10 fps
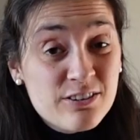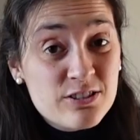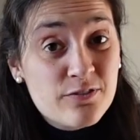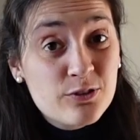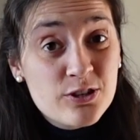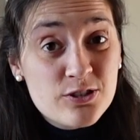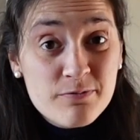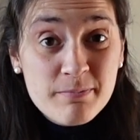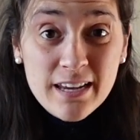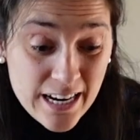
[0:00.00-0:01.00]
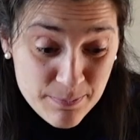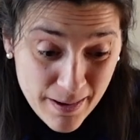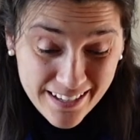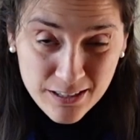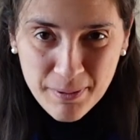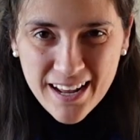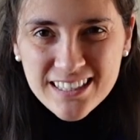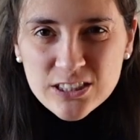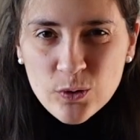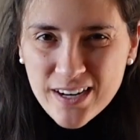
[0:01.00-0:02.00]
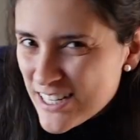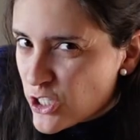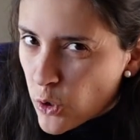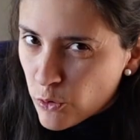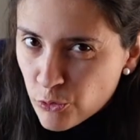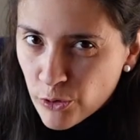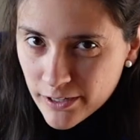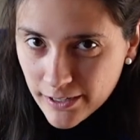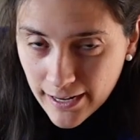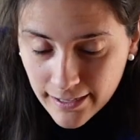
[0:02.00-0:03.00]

lost the footage of me explaining the plan, so let's go through it again.